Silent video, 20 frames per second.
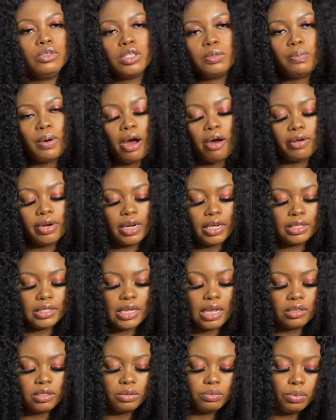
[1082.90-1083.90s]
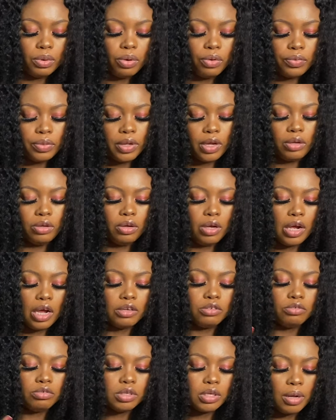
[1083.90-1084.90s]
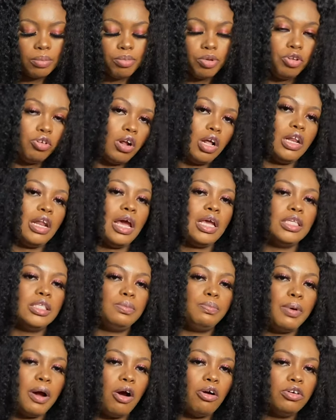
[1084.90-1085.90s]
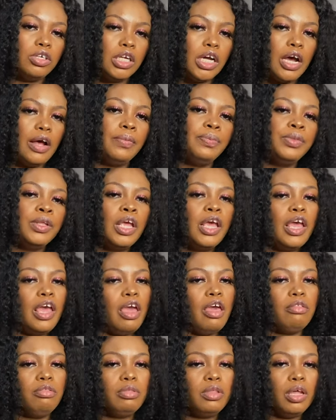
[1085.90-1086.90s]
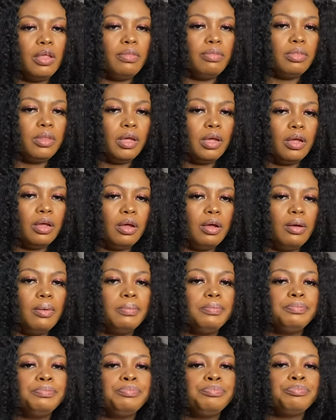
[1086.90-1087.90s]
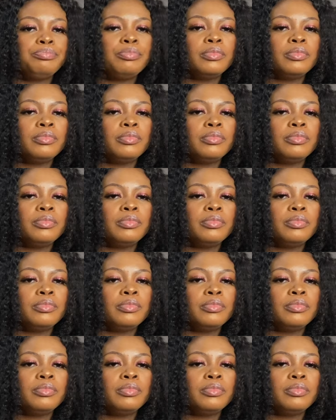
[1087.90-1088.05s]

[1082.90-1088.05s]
powders as well, then you can do the Mineralize powder and then the